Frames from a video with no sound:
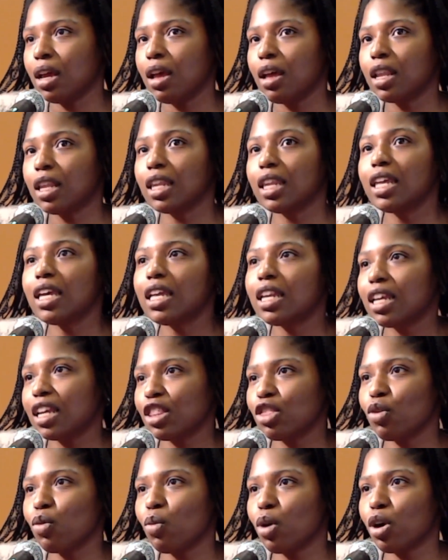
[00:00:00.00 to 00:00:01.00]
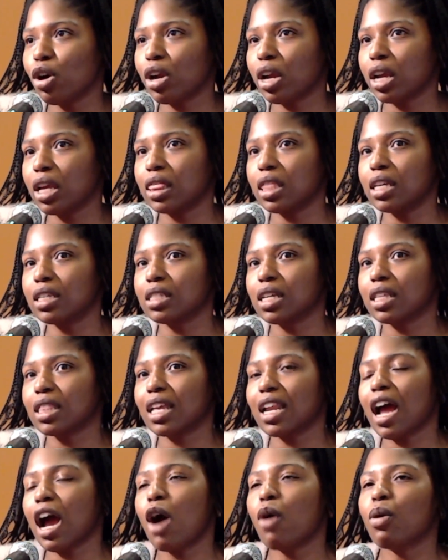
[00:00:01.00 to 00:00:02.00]
leading the work and things like
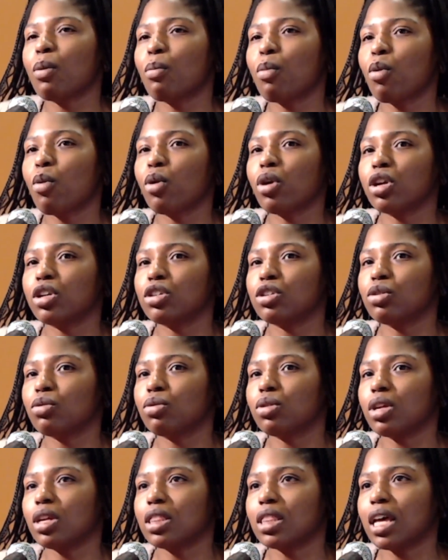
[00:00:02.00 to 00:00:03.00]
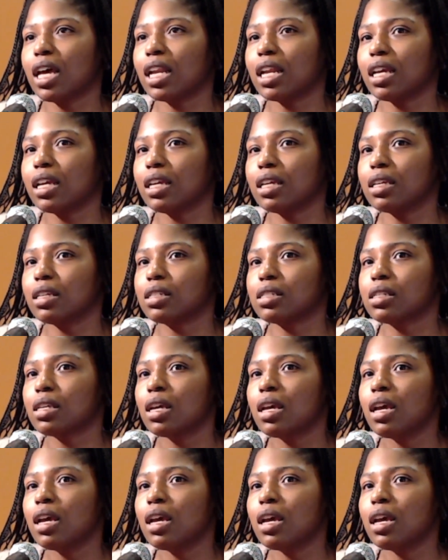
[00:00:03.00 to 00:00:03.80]
that, how important do you think that is